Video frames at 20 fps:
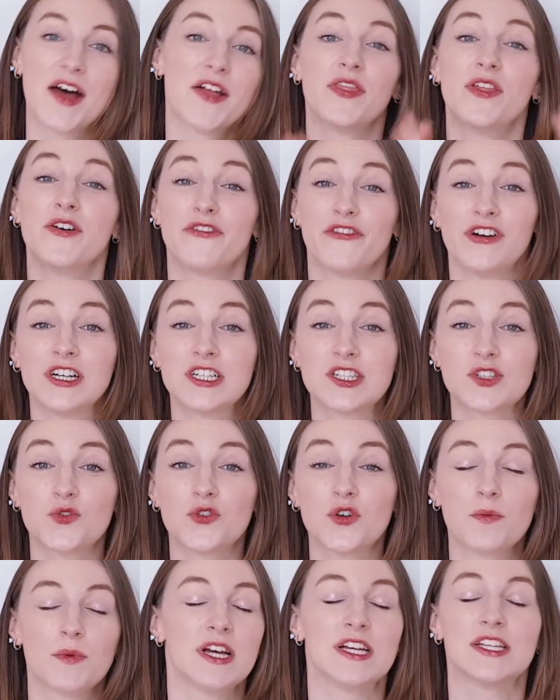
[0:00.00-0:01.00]
The first
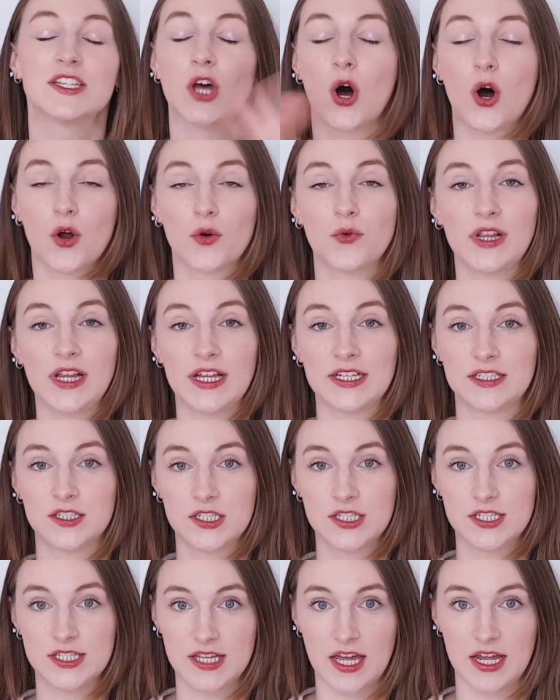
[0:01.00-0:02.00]
group is all related
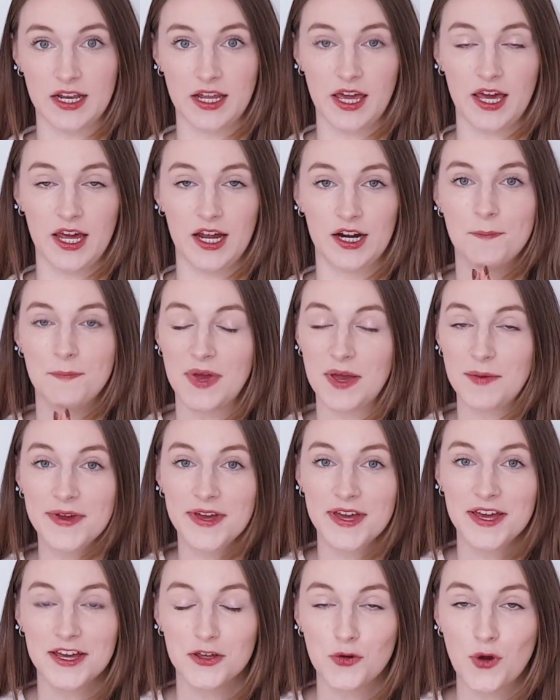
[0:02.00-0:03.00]
to skincare.
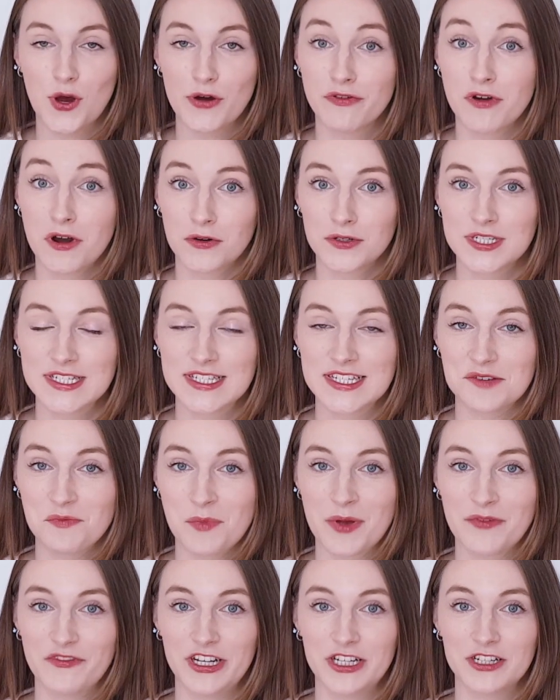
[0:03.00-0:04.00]
Maybe you have noticed in
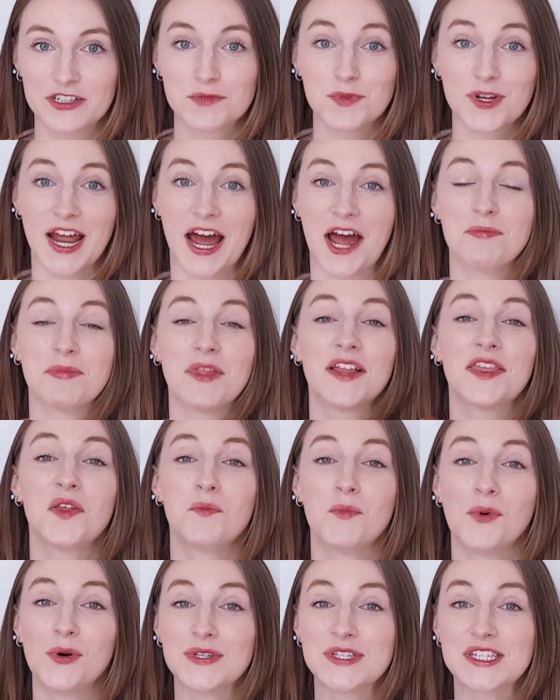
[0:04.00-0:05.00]
my videos, but I'm not the
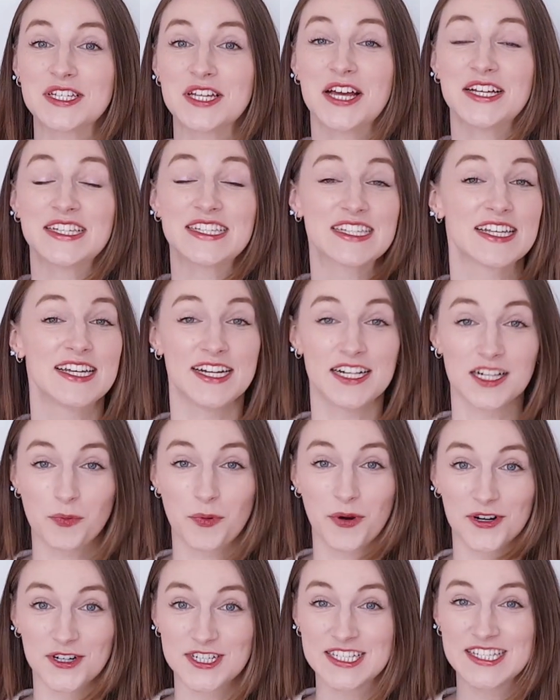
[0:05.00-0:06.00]
most skilled
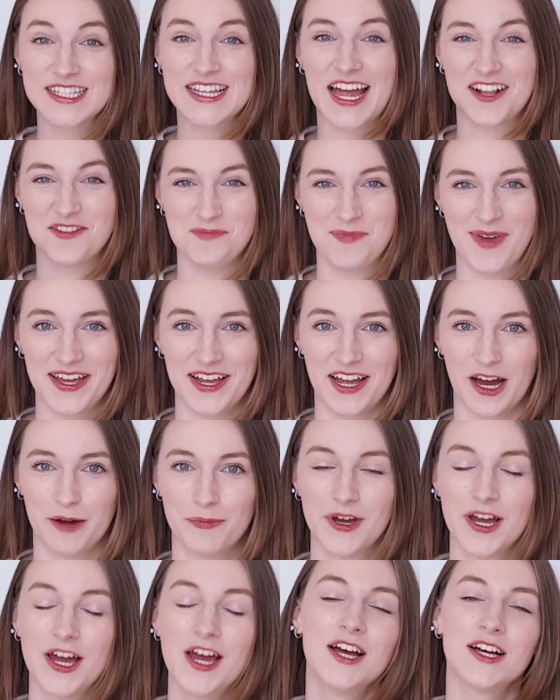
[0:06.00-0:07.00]
person at
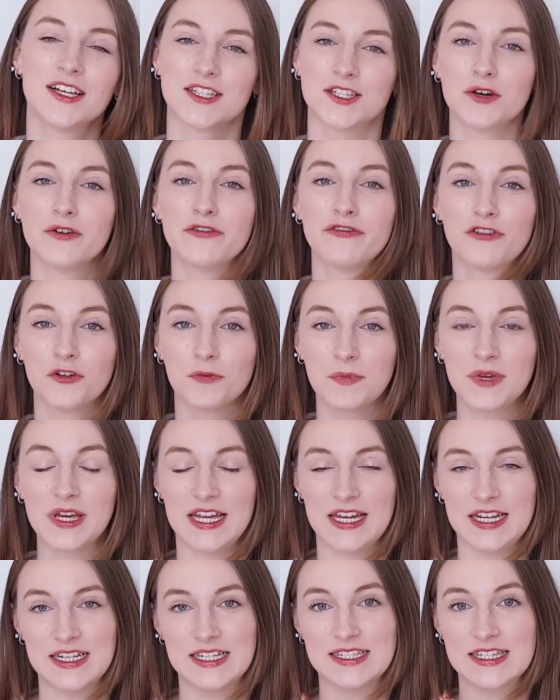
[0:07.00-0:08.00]
makeup. So for
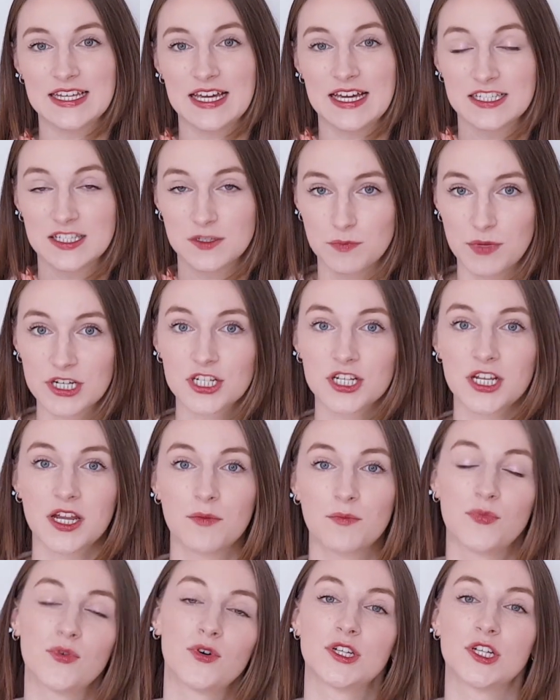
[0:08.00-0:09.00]
me, it is especially
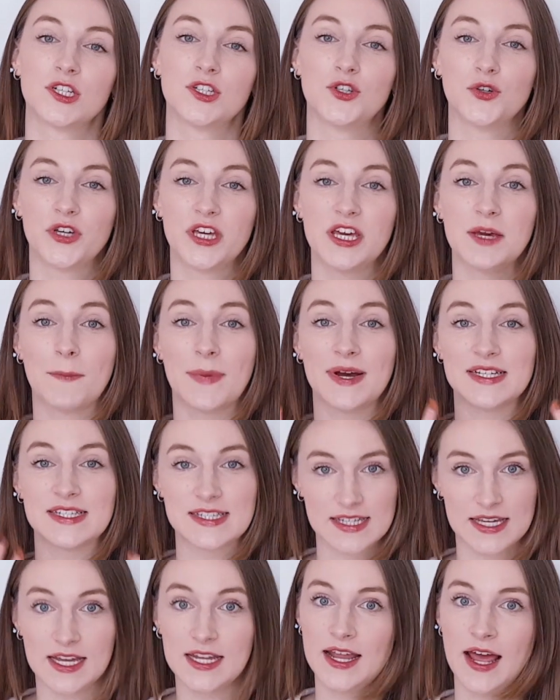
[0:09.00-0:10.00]
important to keep my
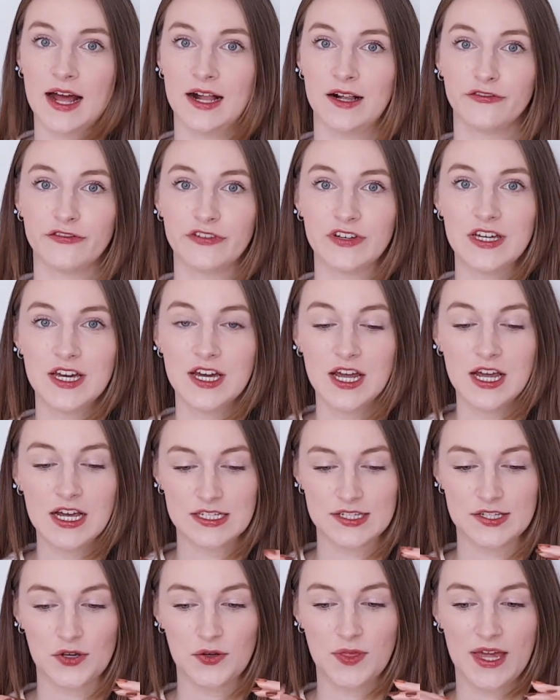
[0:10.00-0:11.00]
skin healthy
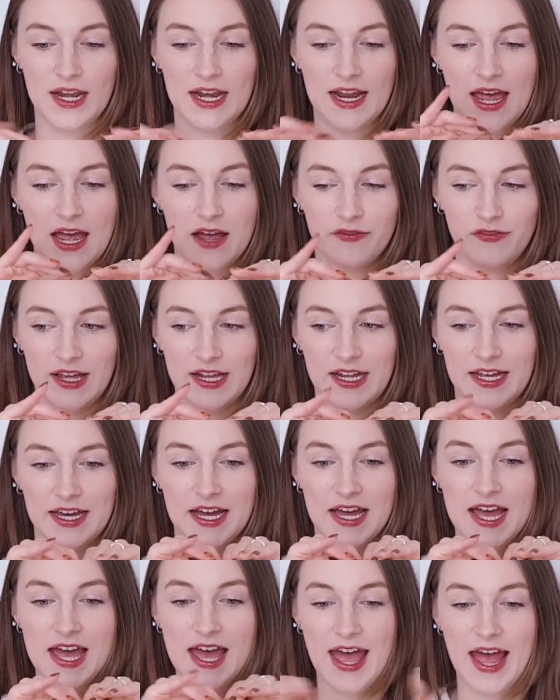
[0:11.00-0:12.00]
so that I have like
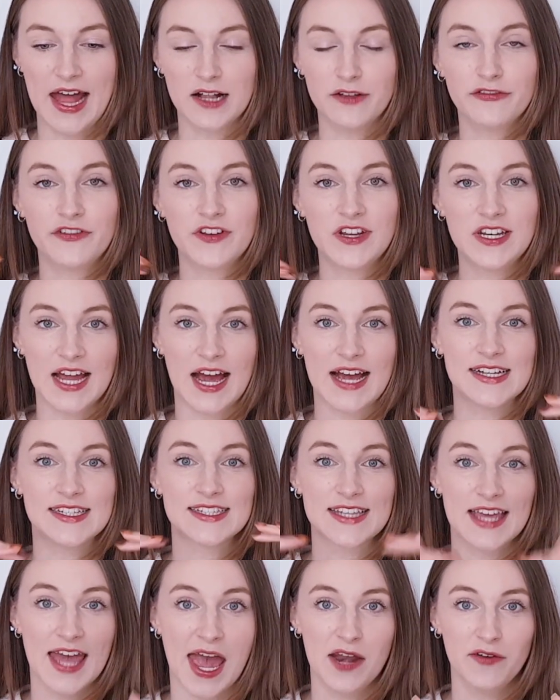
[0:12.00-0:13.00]
a healthy,
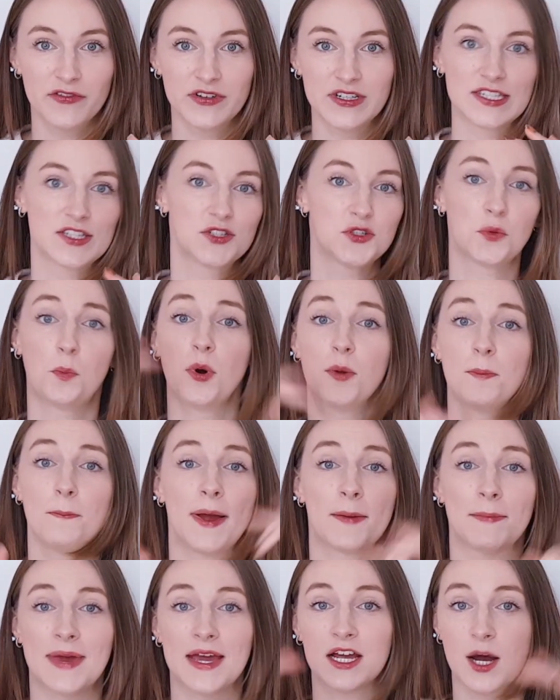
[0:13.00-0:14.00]
nice canvas to put
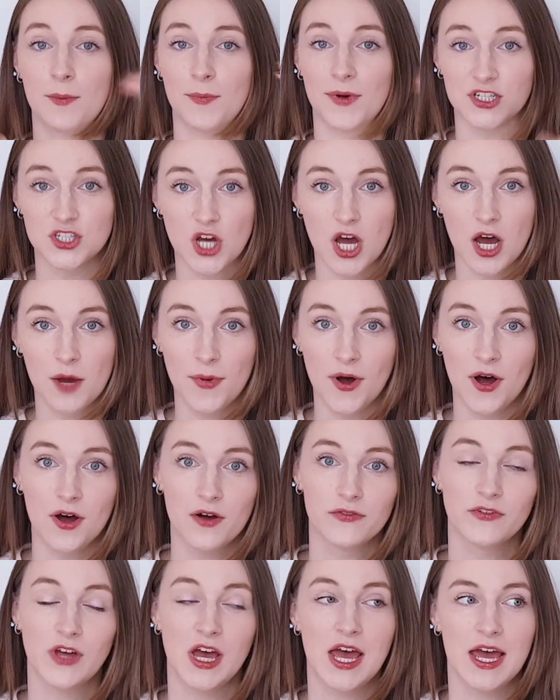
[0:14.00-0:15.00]
my makeup on top
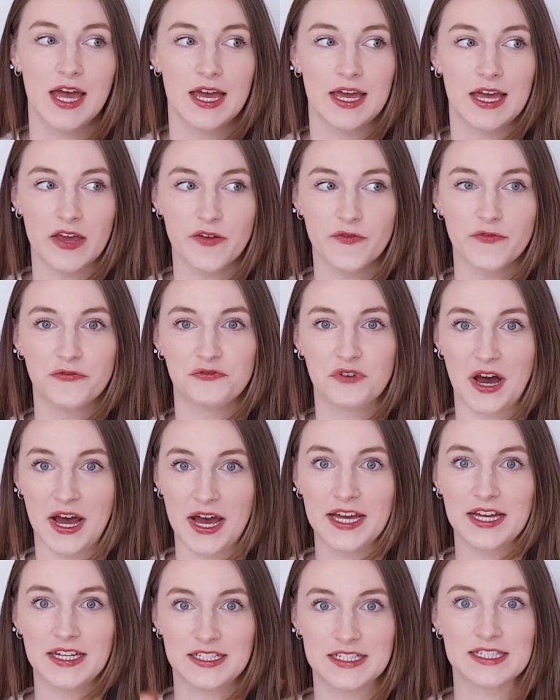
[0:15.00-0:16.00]
of if
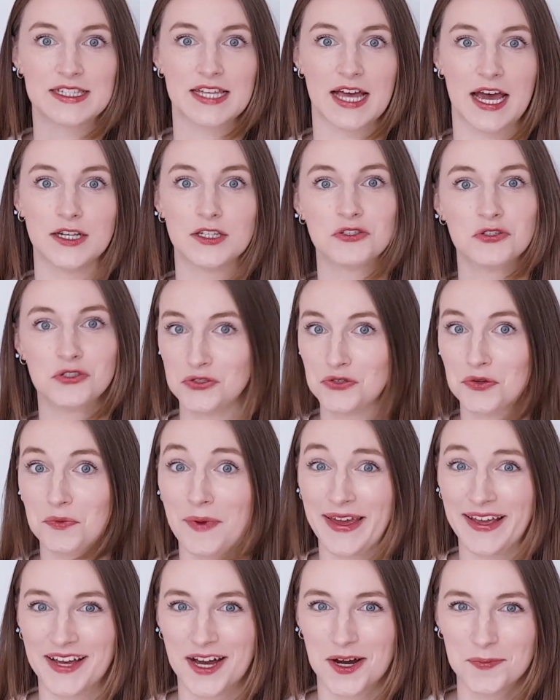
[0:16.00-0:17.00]
I decide to do
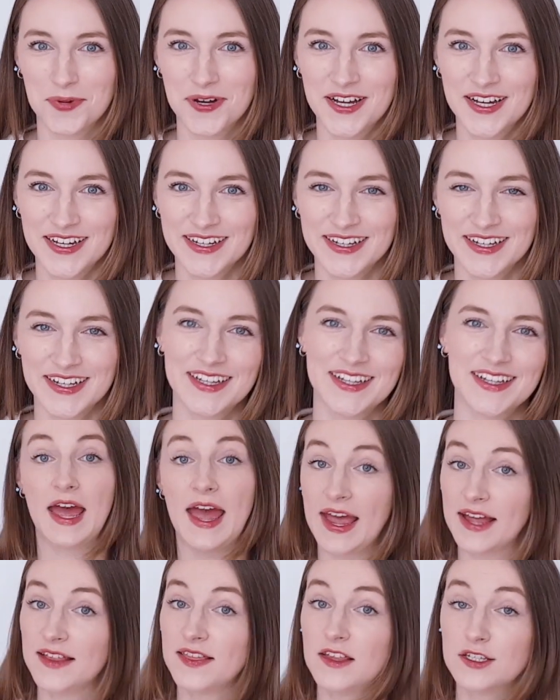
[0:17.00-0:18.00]
makeup.
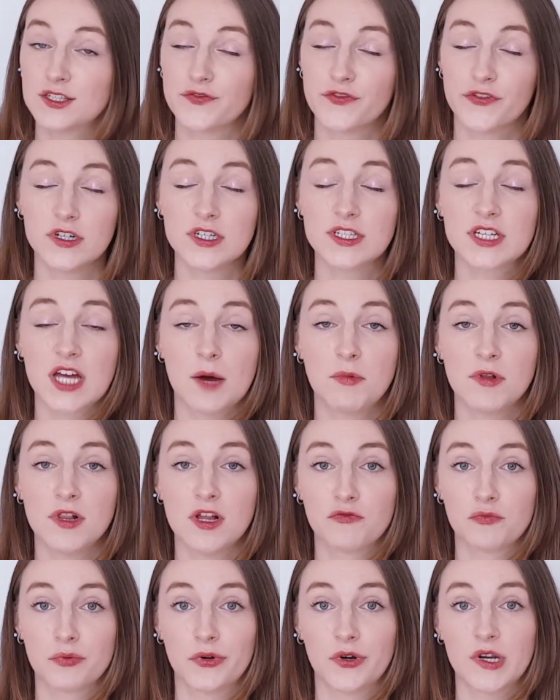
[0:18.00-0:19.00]
And these first couple
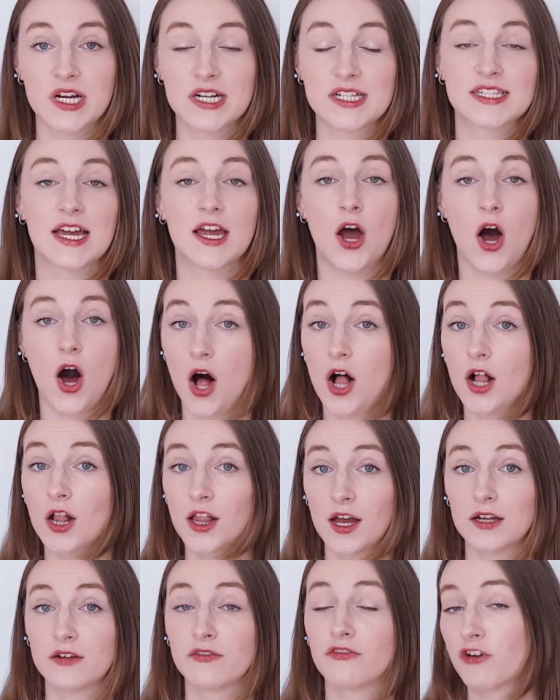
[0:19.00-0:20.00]
of products I all
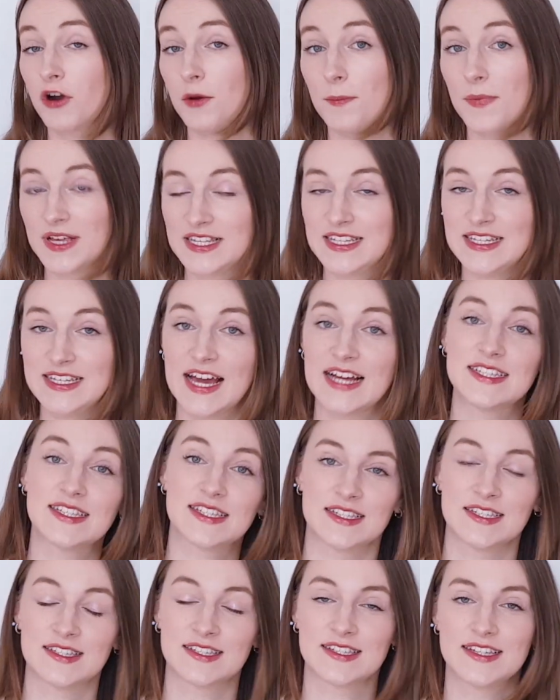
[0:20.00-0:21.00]
got from
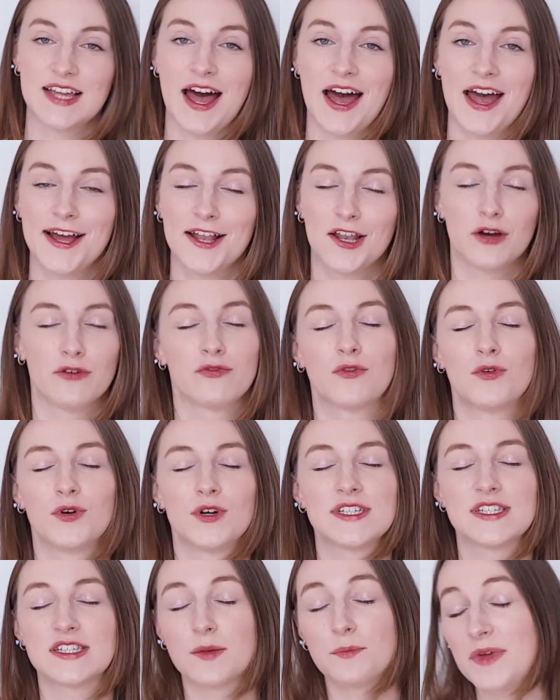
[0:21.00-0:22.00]
YesStyle, of
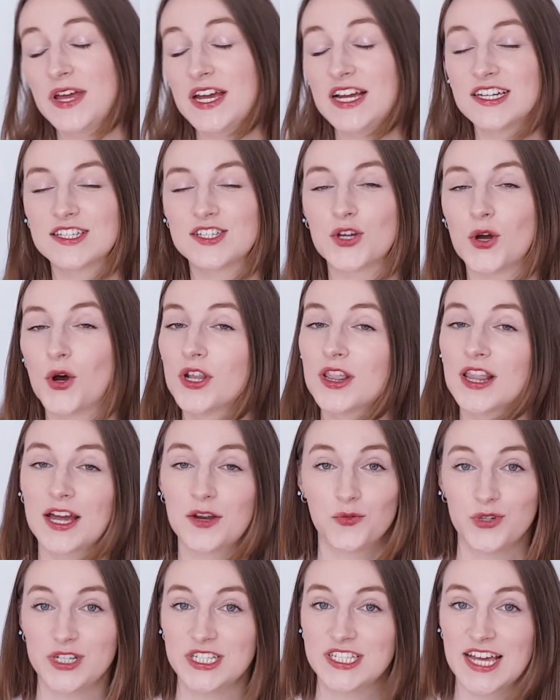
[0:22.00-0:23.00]
course, the biggest
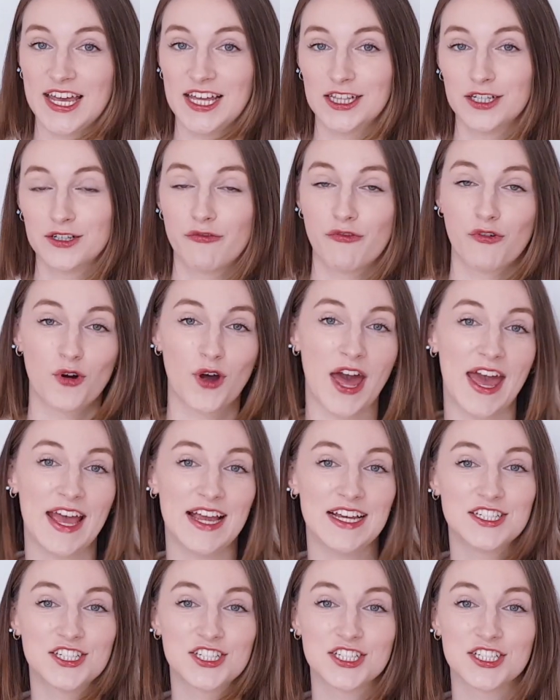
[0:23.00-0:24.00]
online retailer for
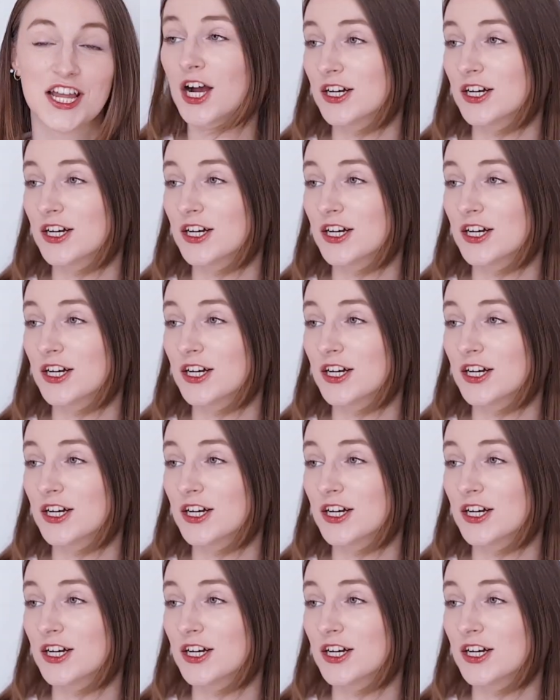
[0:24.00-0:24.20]
Asian